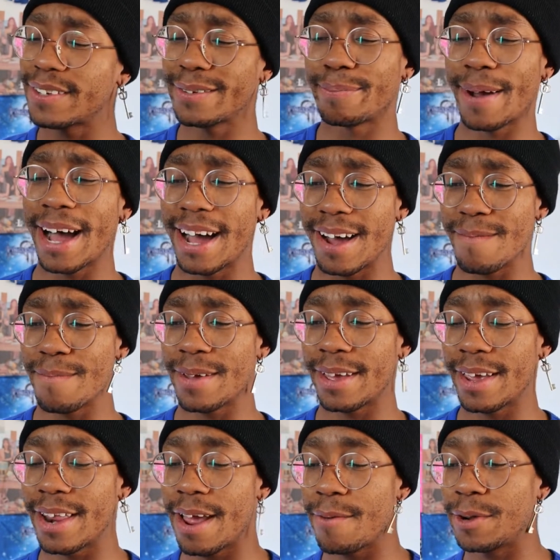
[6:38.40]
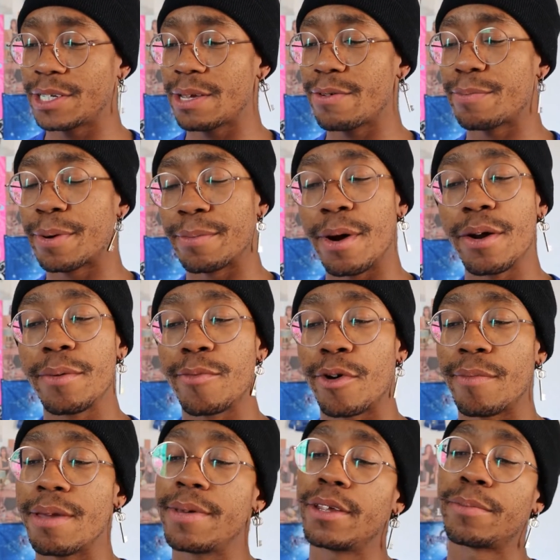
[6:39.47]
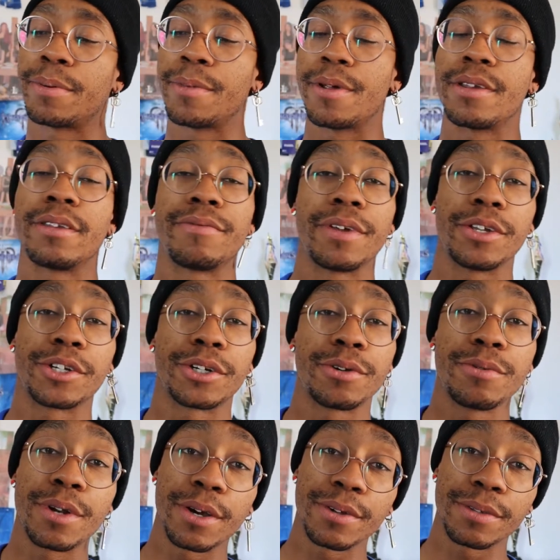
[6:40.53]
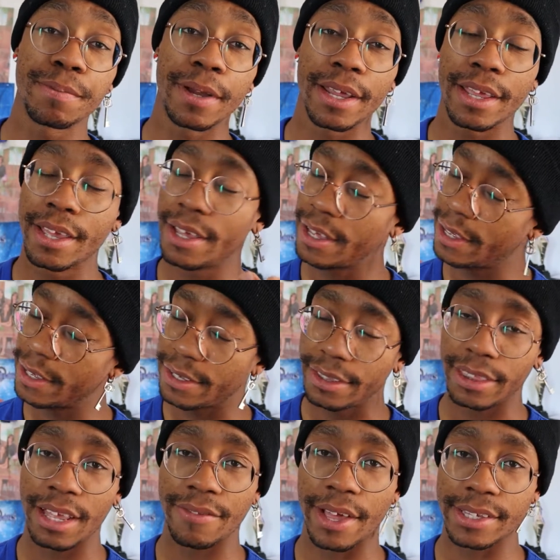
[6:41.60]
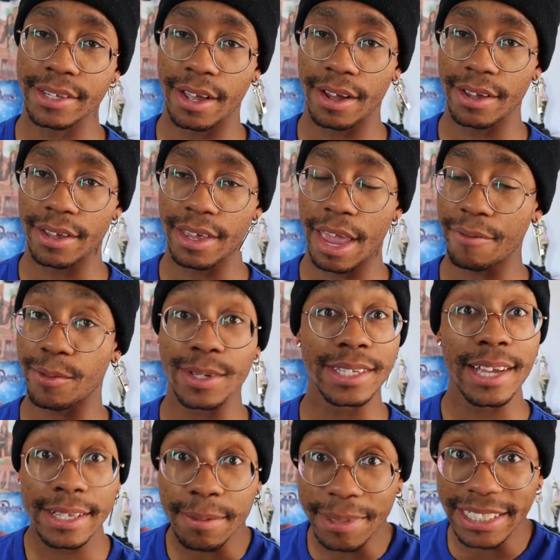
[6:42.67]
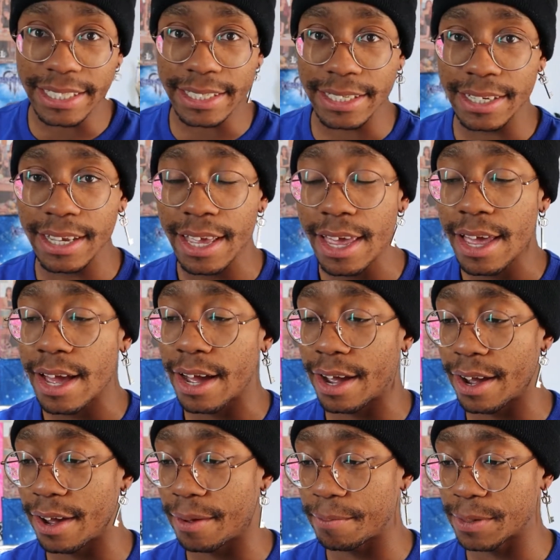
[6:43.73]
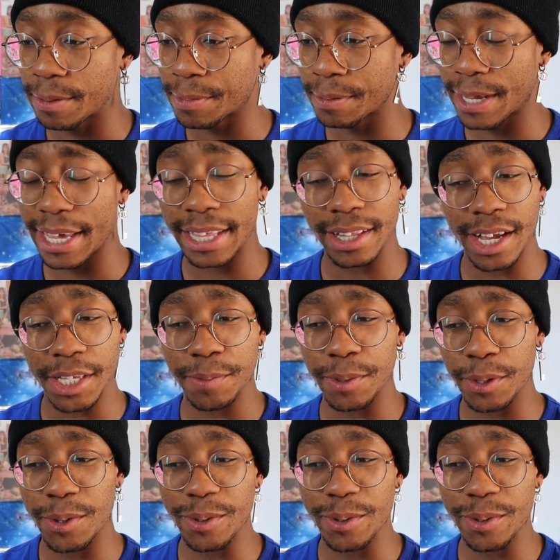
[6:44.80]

still a bop. And I wish they would promote it more. Maybe they'll promote it in the future, who knows. But love that song. Everyone sounds amazing. Um, sometimes I get lost with